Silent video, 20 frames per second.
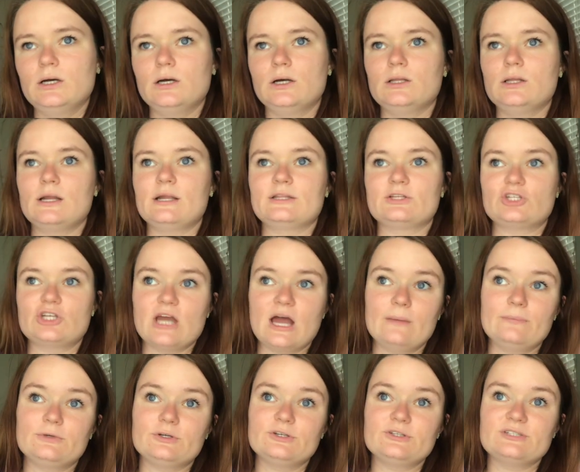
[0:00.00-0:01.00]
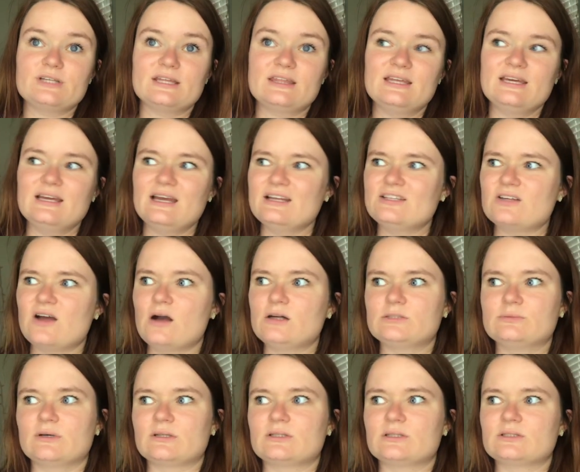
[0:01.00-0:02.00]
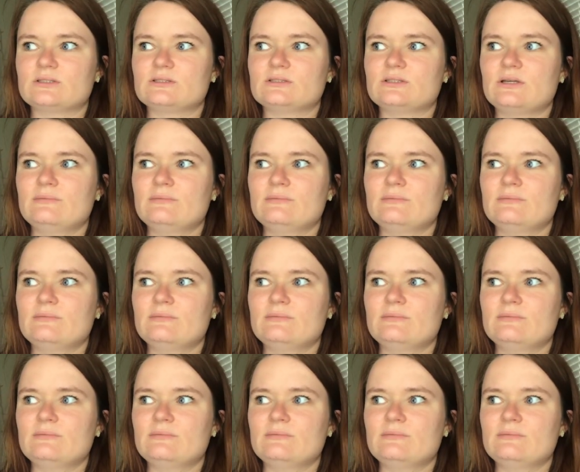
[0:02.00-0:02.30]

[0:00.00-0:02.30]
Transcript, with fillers: A lot of the chapters. I think I talked about this.